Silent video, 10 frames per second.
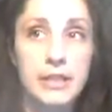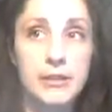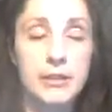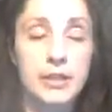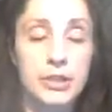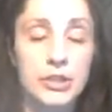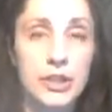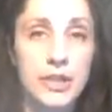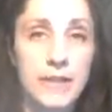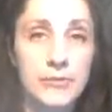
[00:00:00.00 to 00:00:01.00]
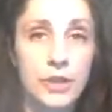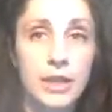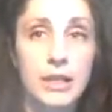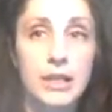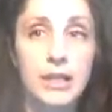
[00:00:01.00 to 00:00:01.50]
or country in
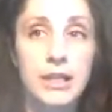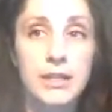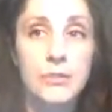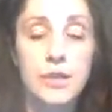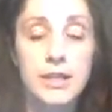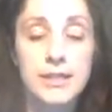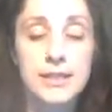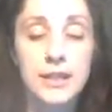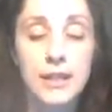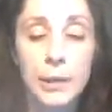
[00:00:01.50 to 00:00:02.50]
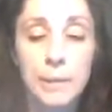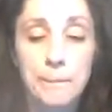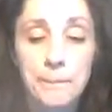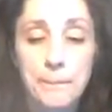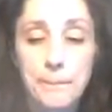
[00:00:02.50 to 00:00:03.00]
Africa, and he was
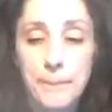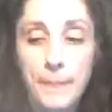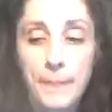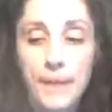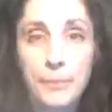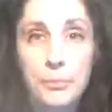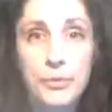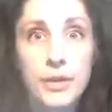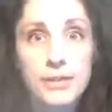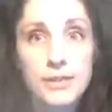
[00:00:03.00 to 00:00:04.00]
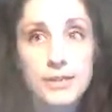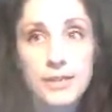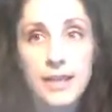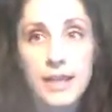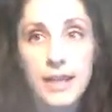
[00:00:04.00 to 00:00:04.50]
a
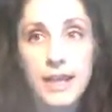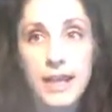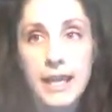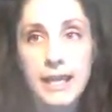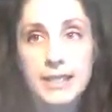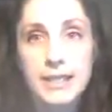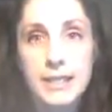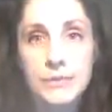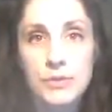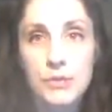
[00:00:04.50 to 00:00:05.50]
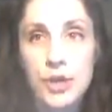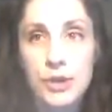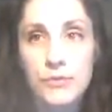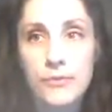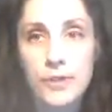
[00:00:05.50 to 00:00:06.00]
prince, and he was brought
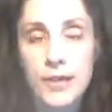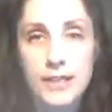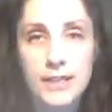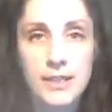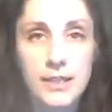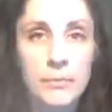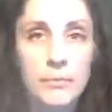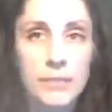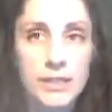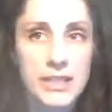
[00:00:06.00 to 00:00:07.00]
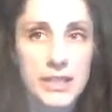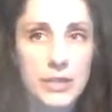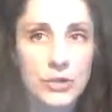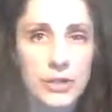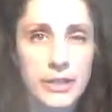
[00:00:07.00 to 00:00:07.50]
over as a
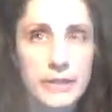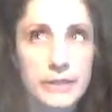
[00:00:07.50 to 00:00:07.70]
teenager. I think he